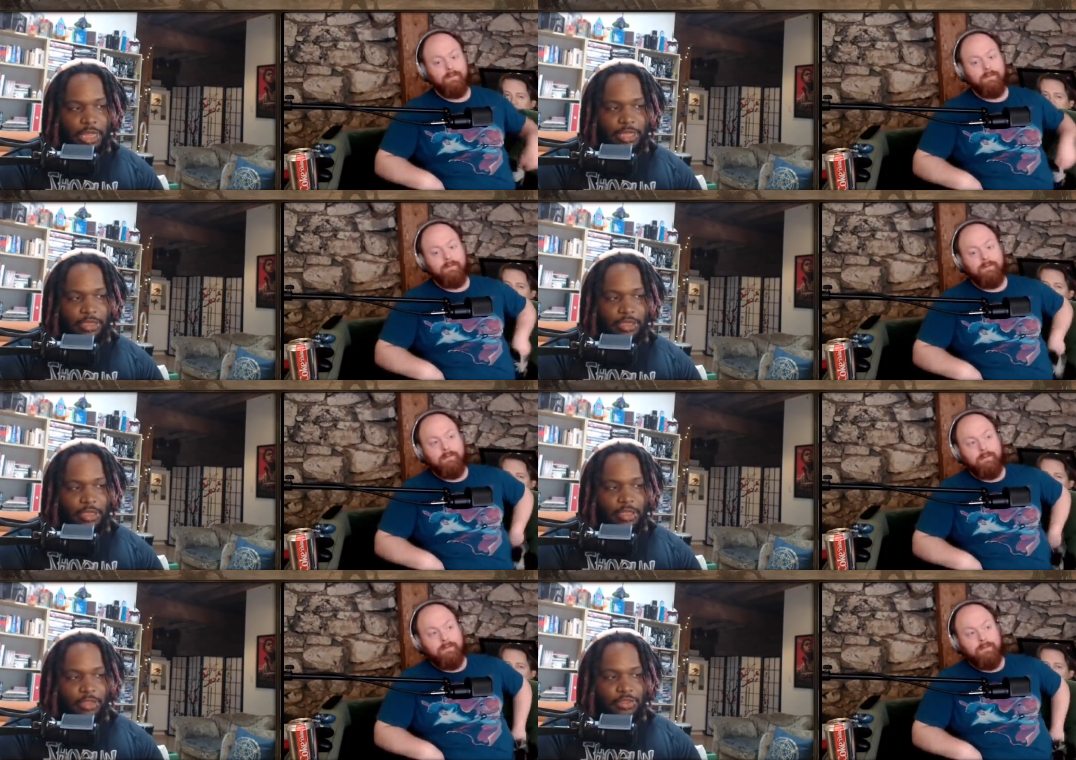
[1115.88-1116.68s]
Speaker 1: Like
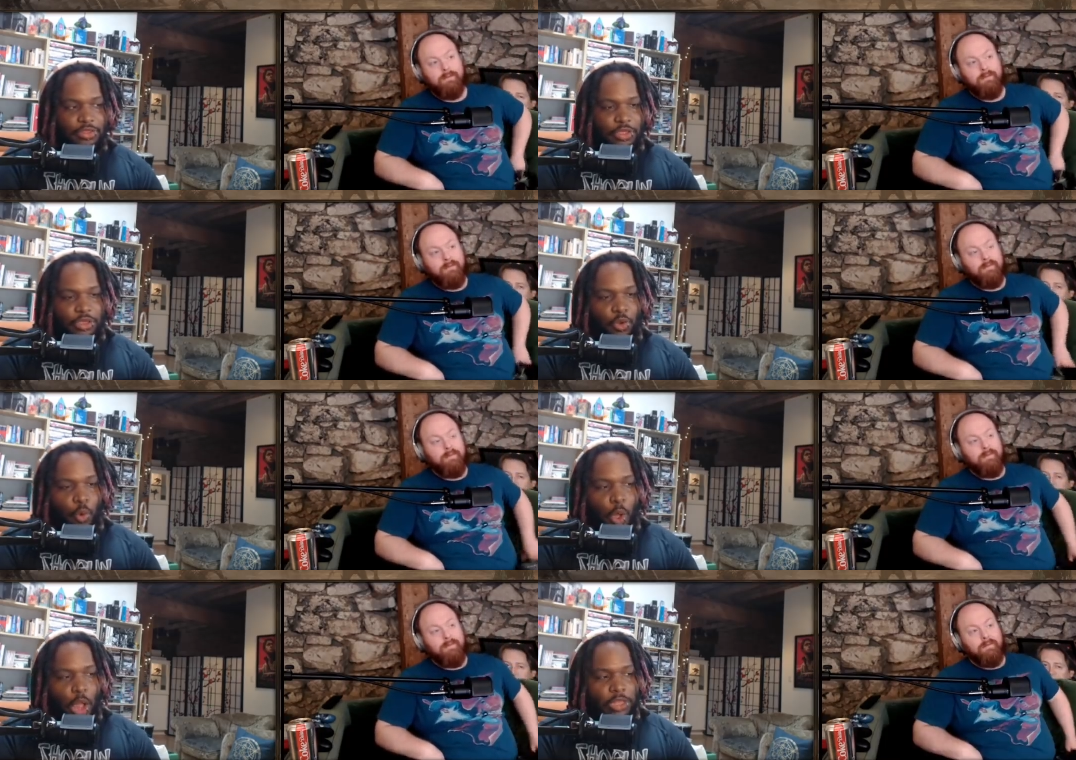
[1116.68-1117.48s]
the
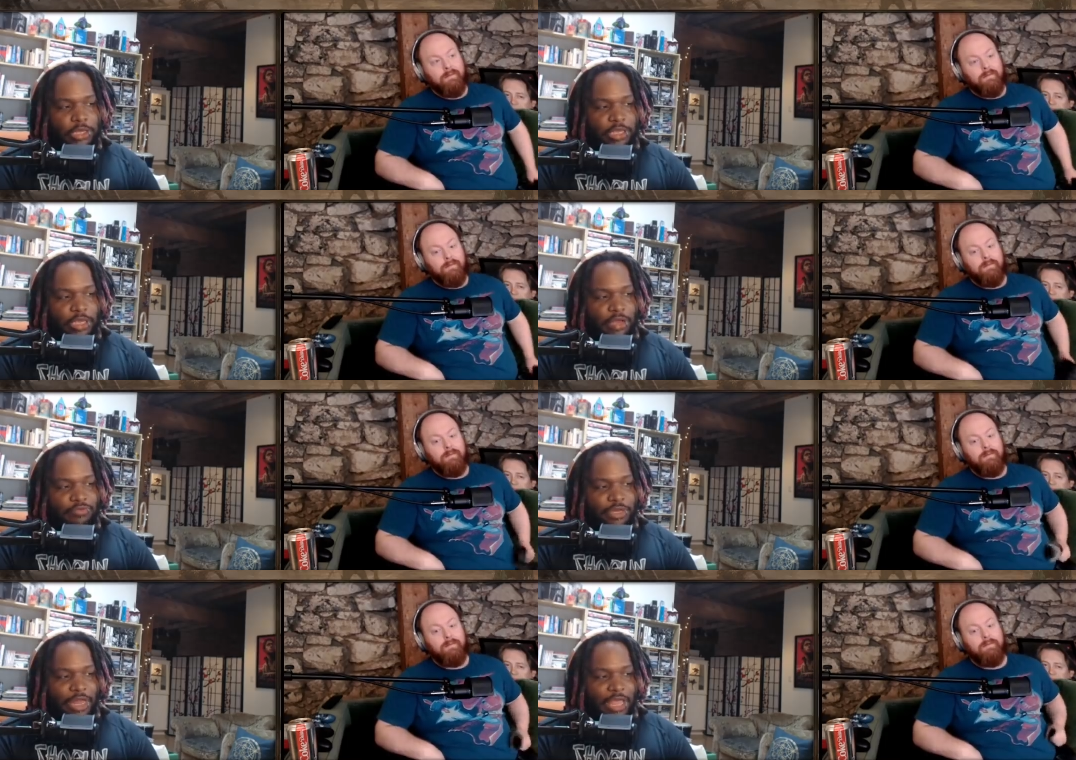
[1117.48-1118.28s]
quality
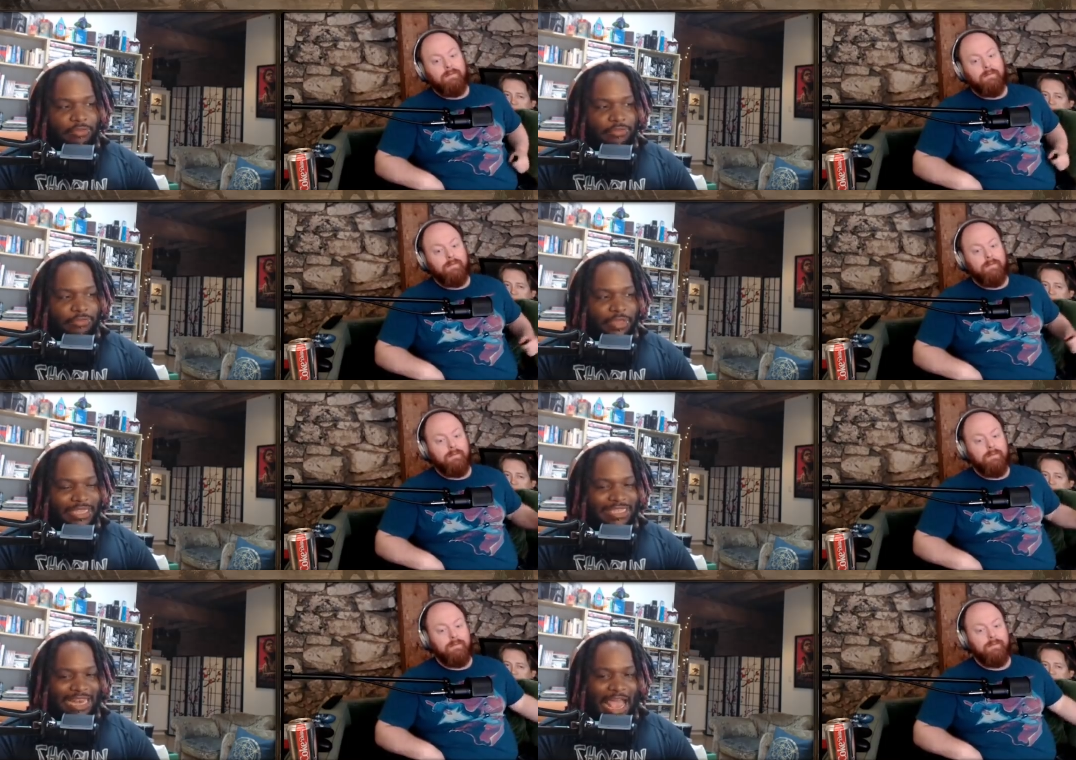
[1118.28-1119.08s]
of life
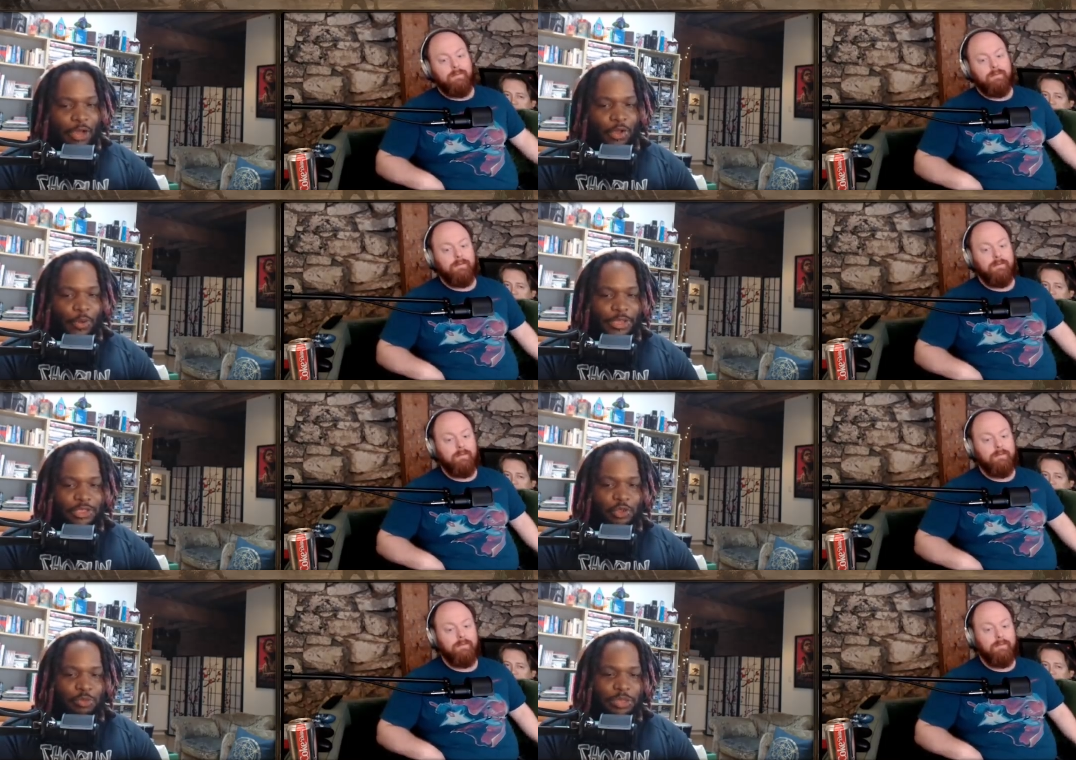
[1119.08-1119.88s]
is now going
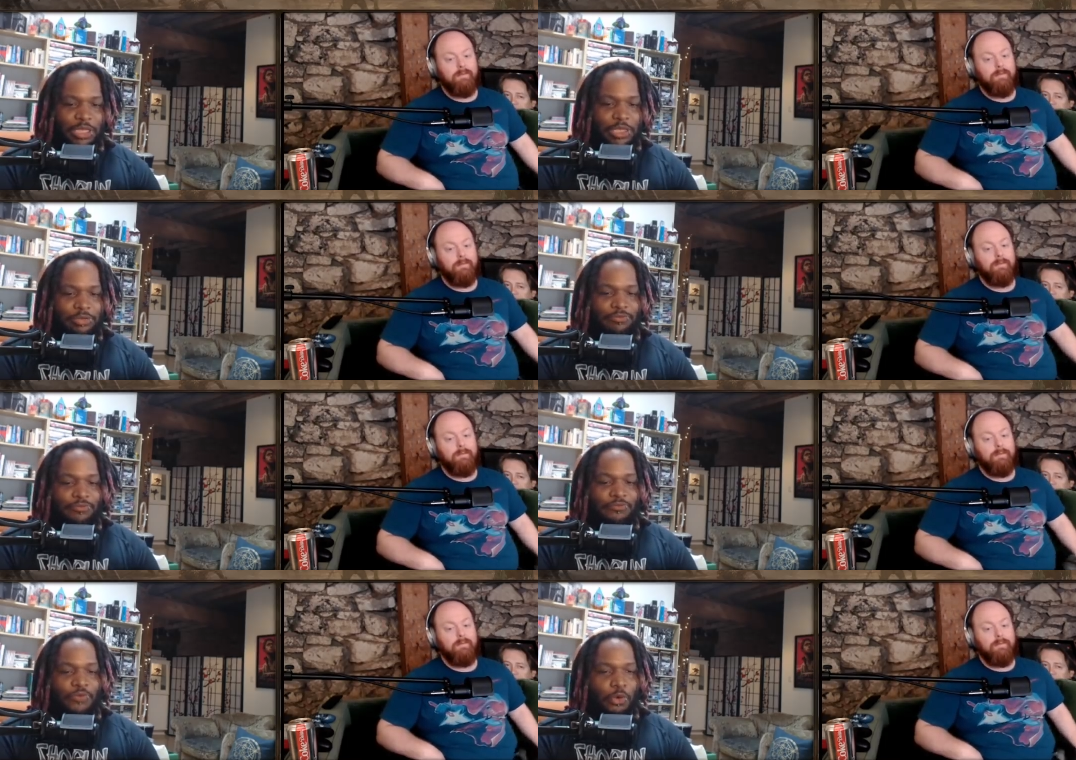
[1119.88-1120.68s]
to be
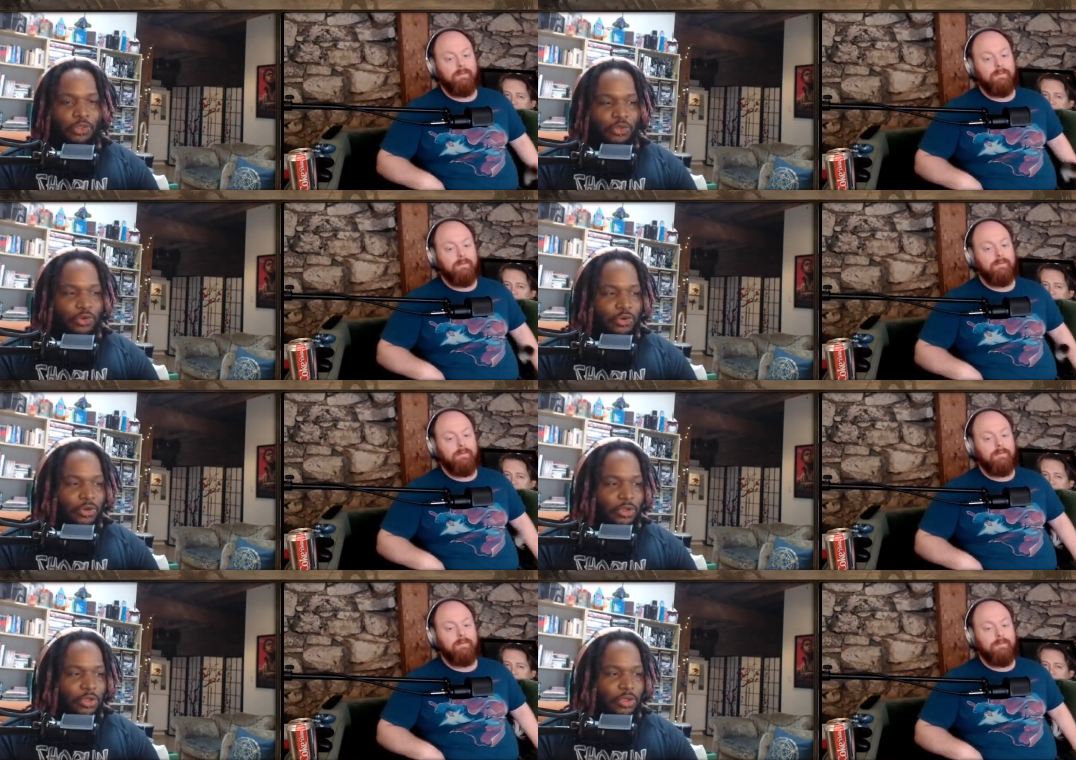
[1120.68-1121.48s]
further
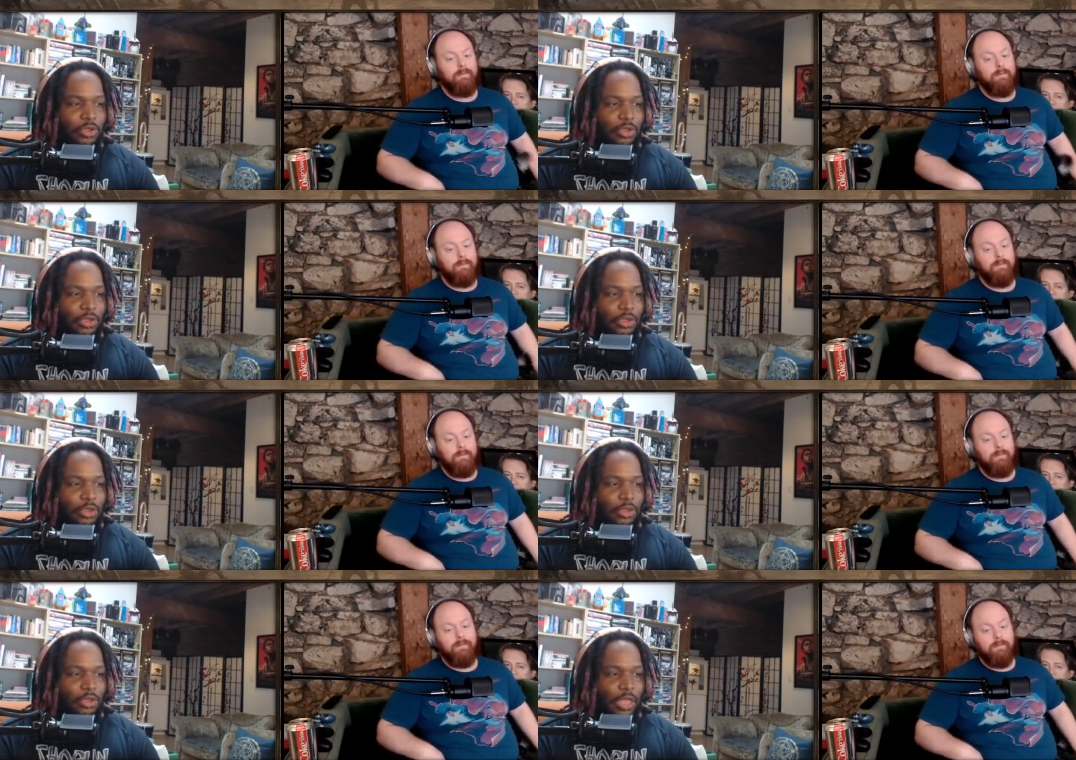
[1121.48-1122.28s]

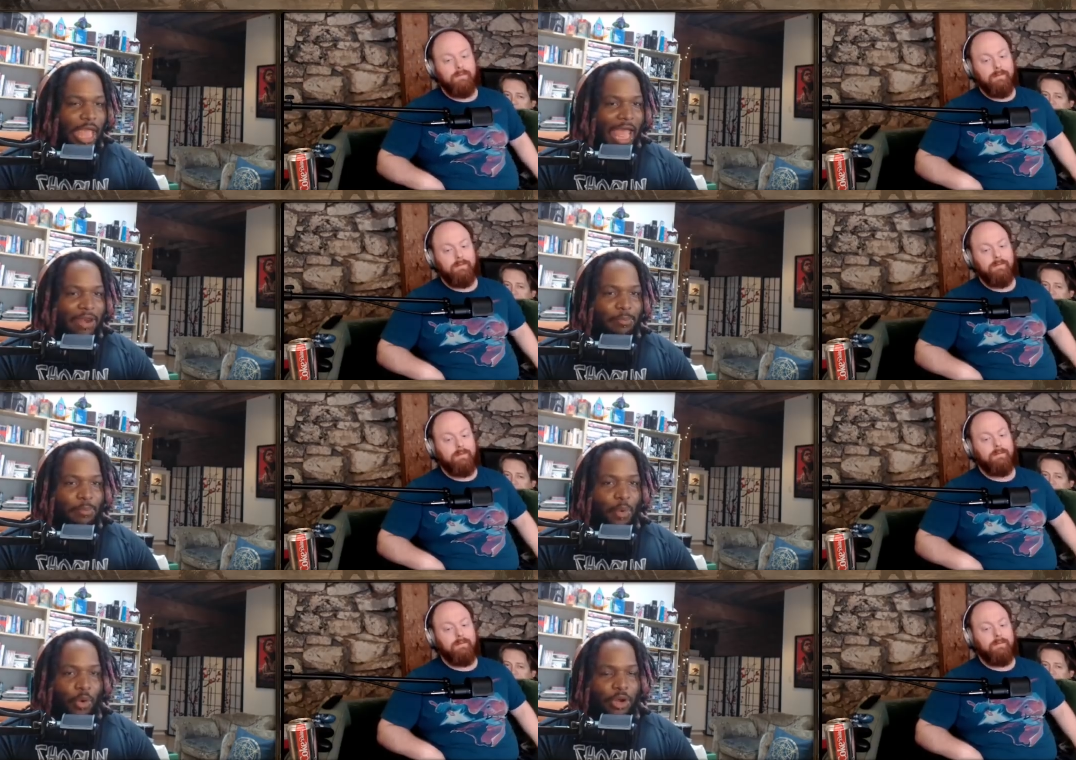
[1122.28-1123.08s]
and
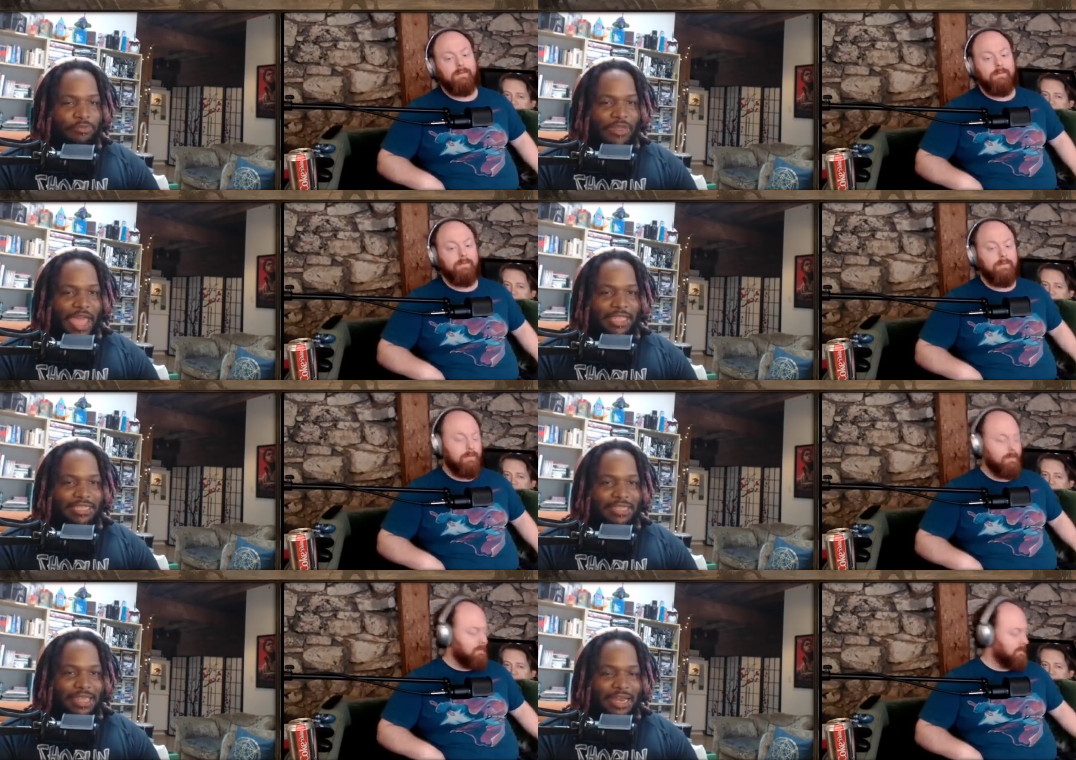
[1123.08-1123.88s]
more
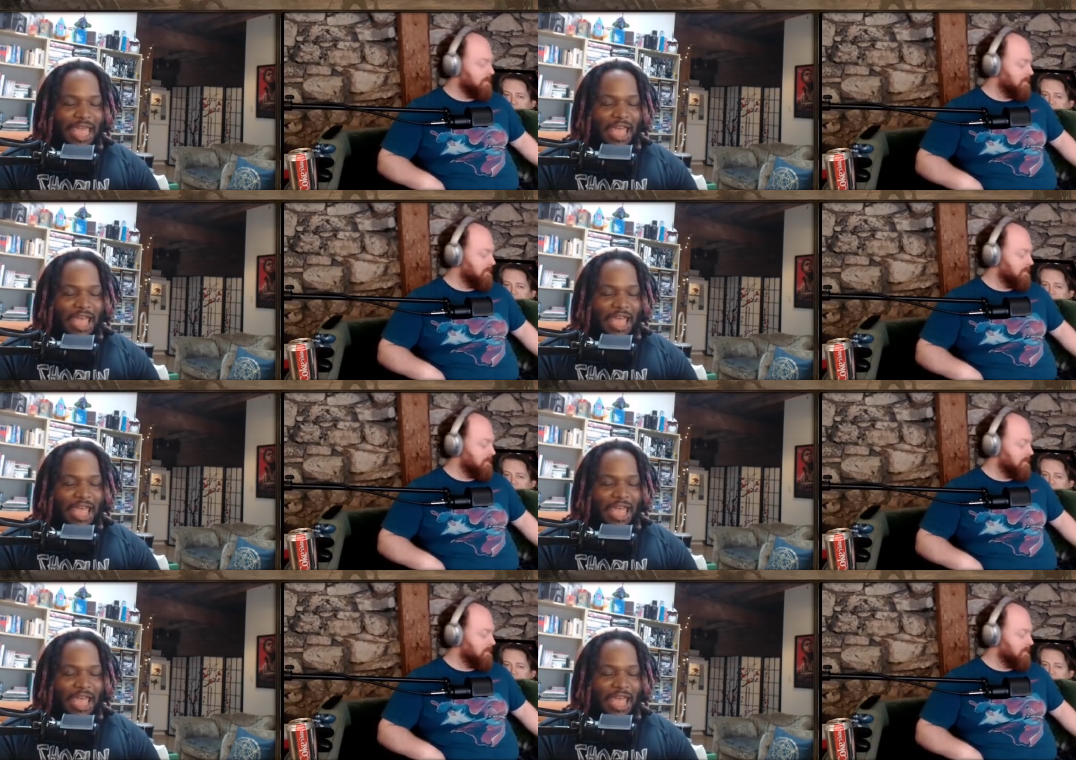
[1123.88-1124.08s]
advanced than